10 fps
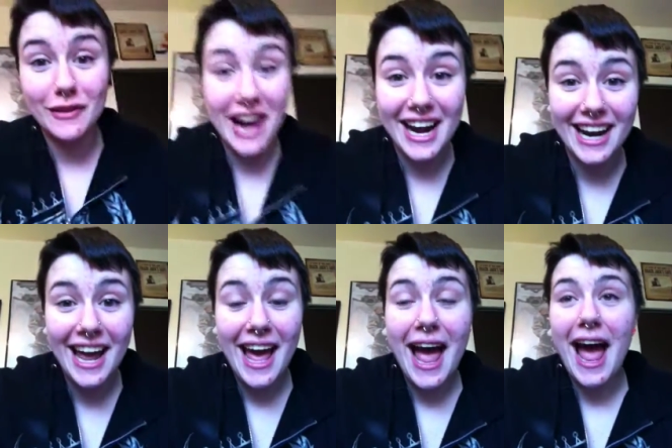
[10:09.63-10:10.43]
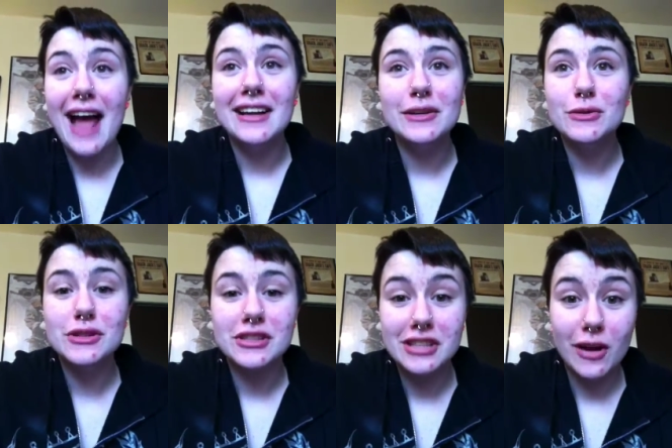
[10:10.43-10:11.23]
great. And he
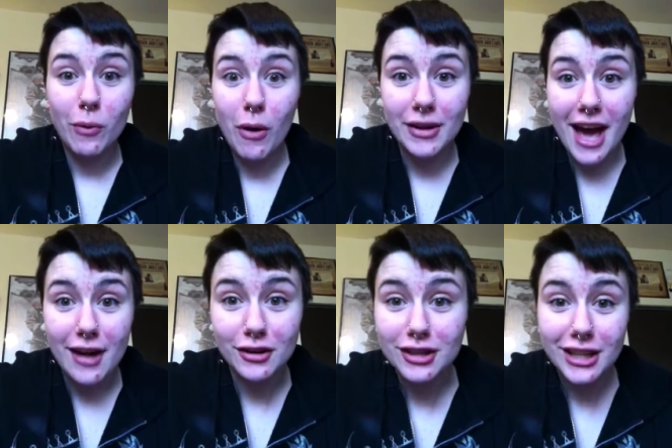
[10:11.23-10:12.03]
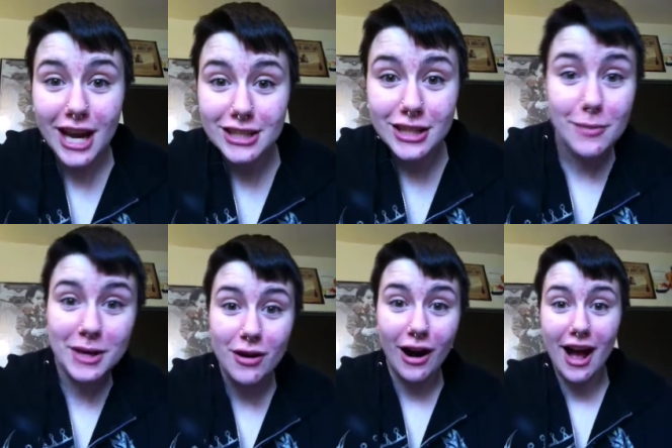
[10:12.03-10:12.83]
was just like, whoa, yeah, you're collecting them?
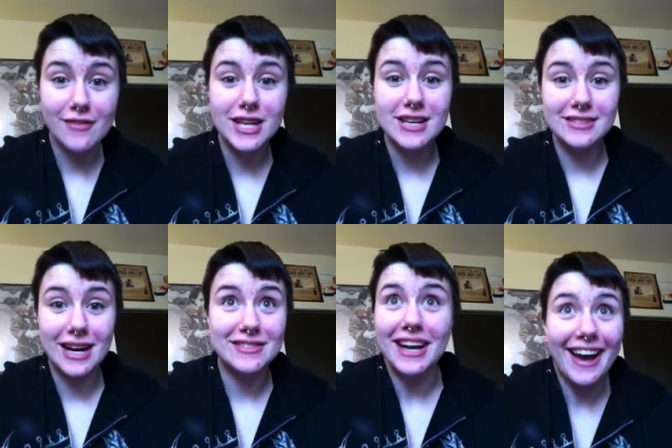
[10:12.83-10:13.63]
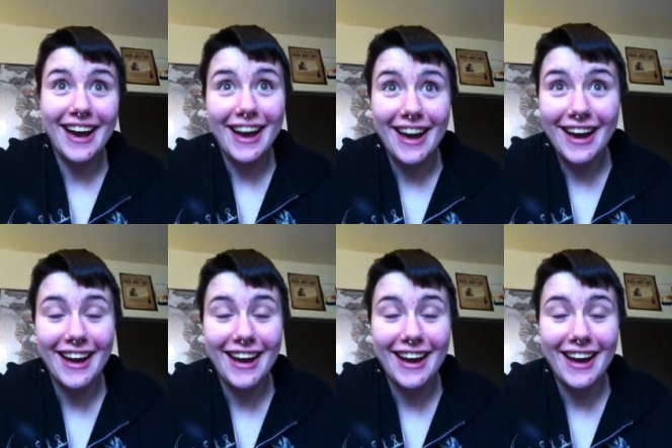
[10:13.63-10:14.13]
Here, have these. And I was like, ah.